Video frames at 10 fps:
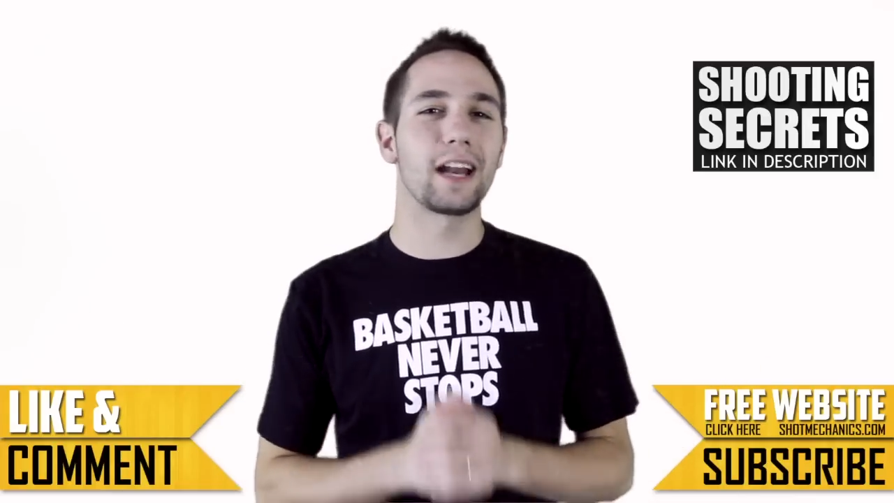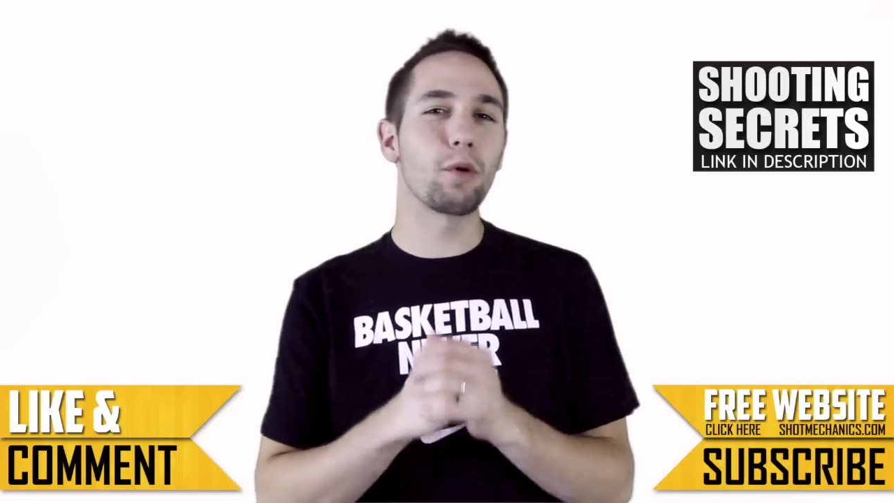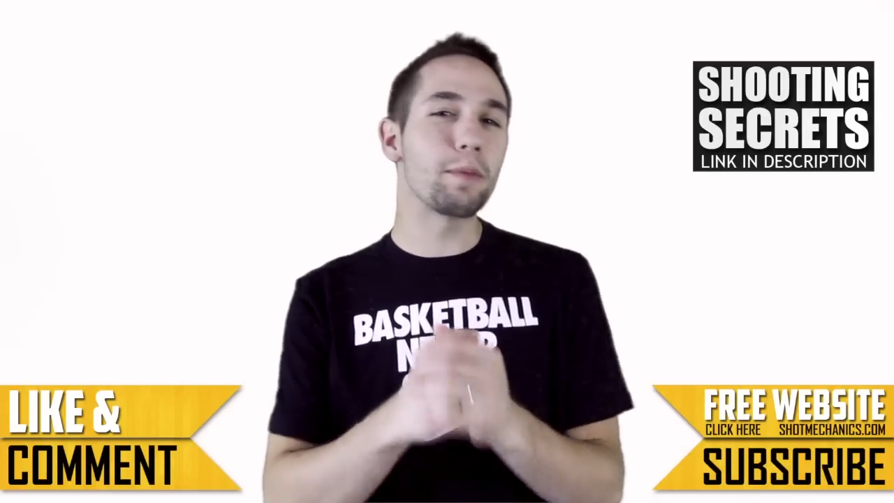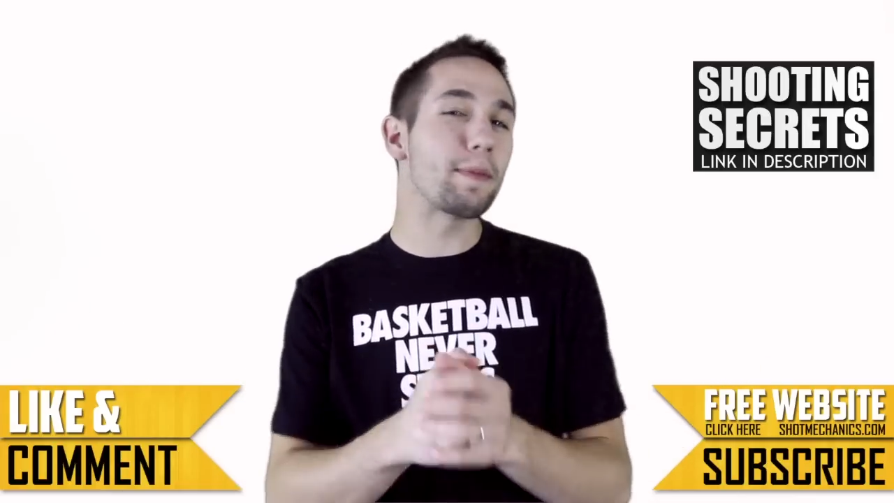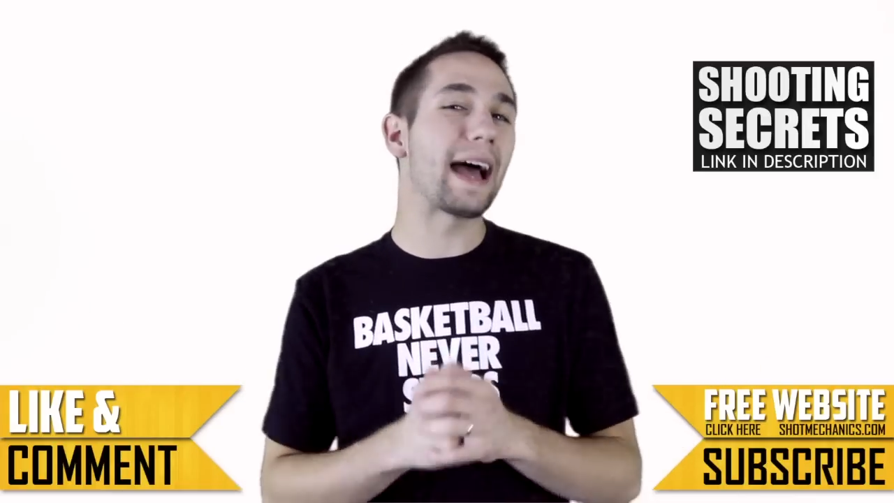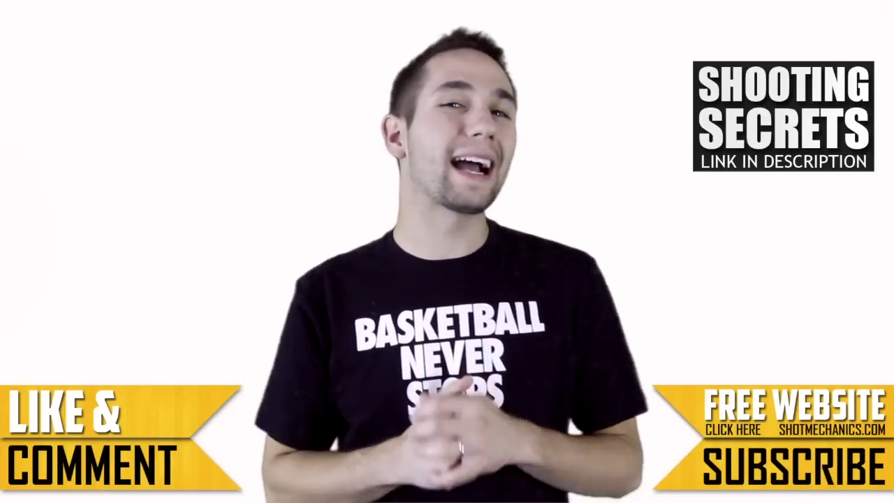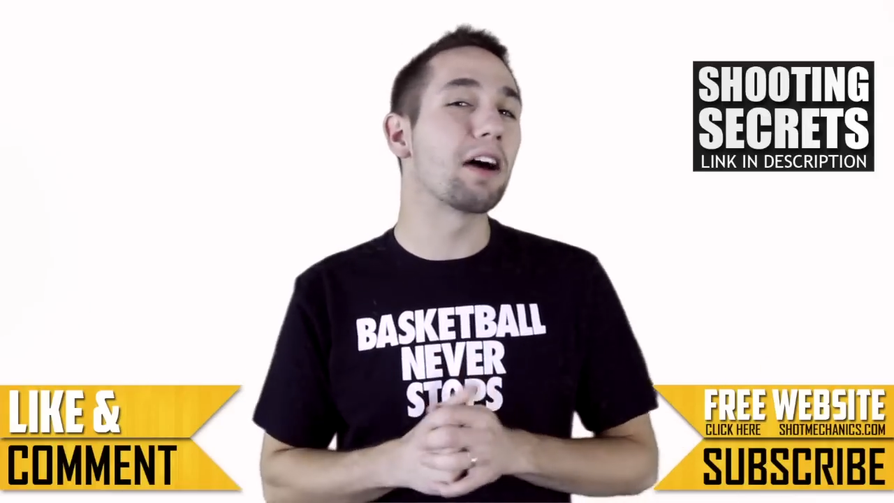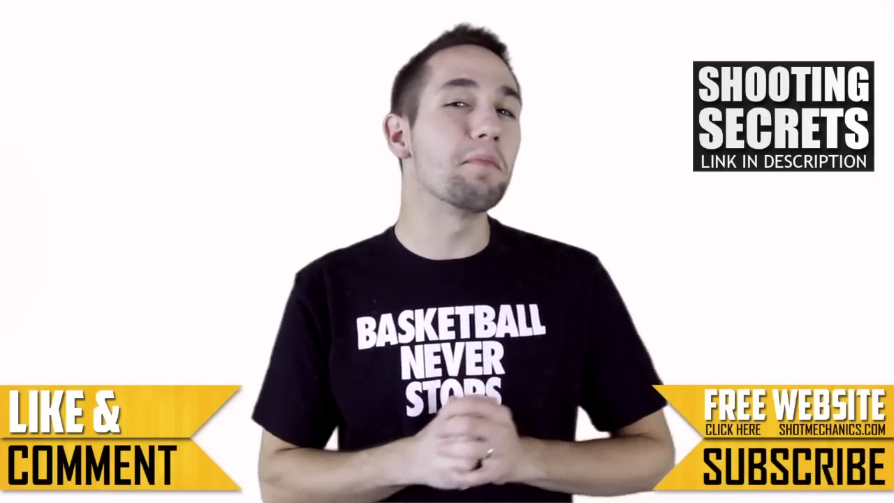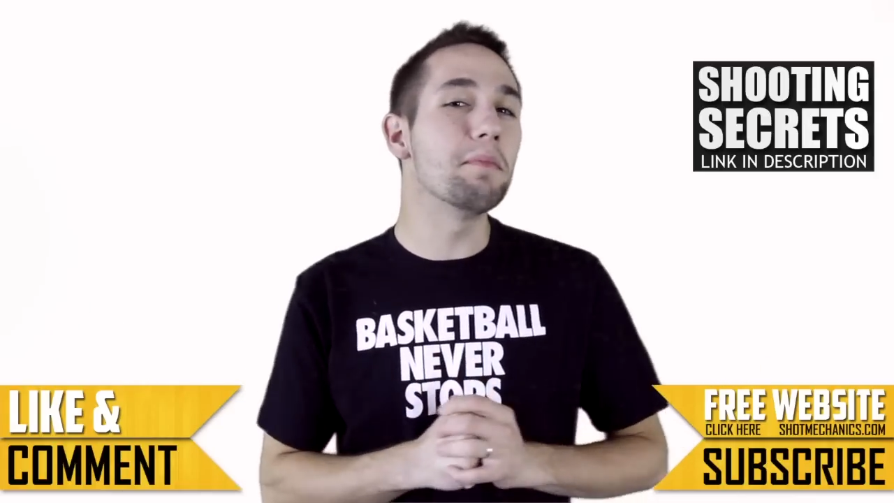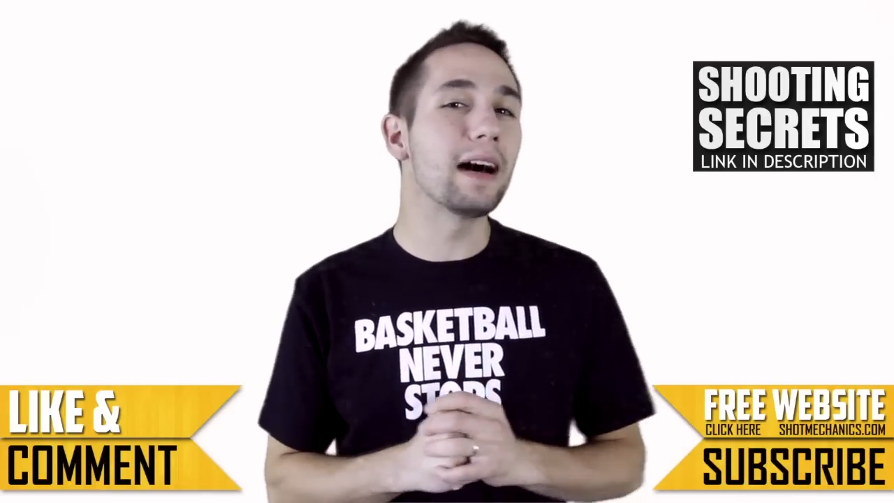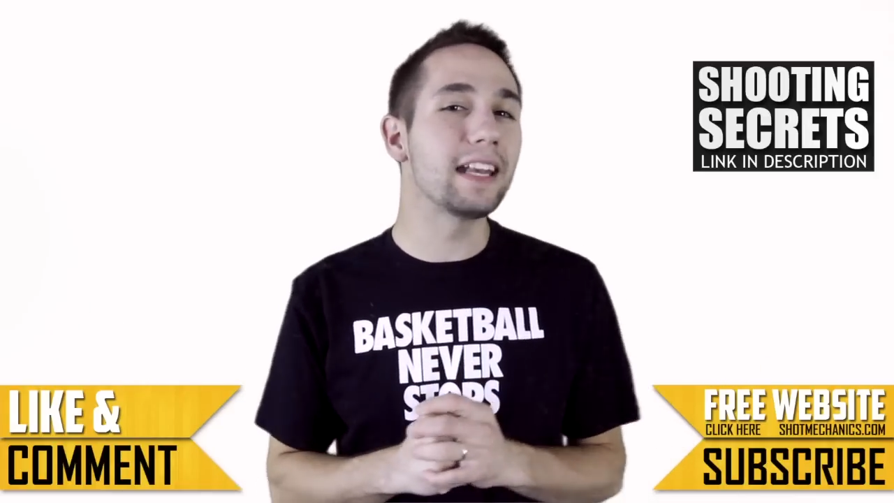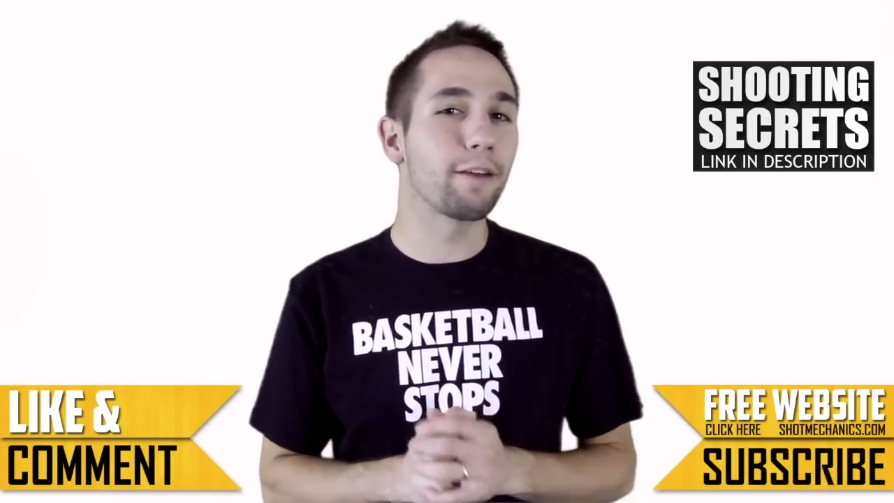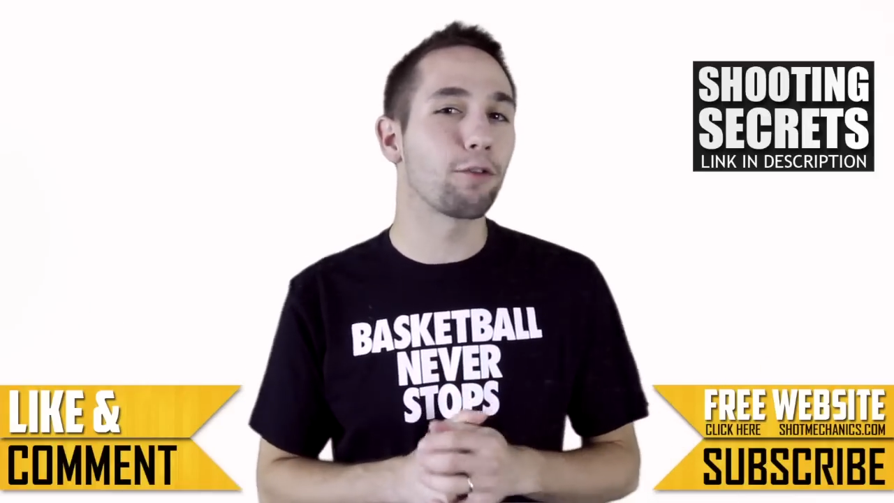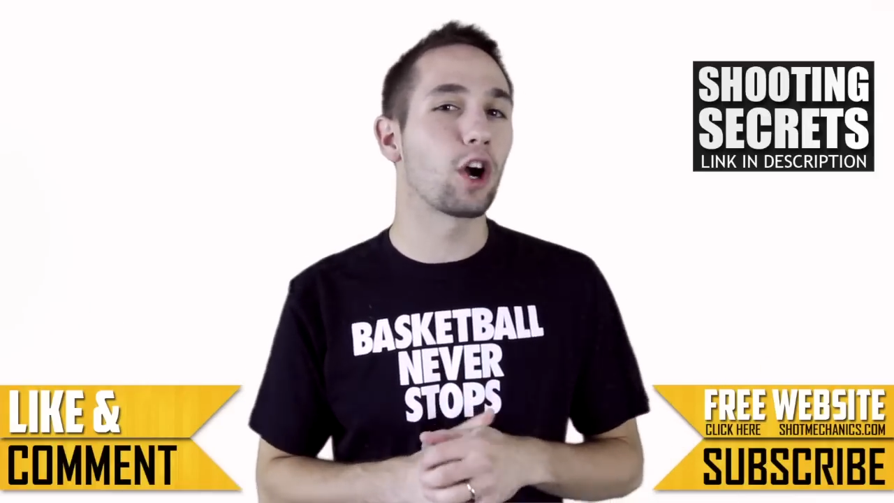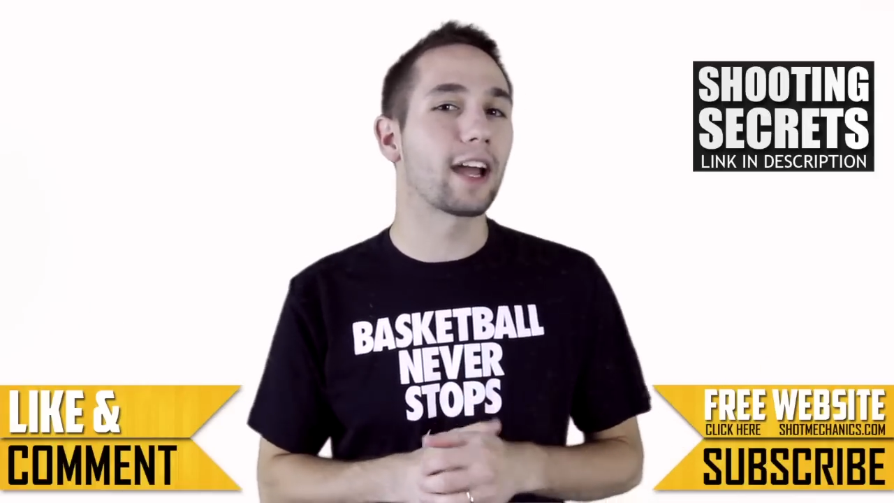and we'll be back on Monday for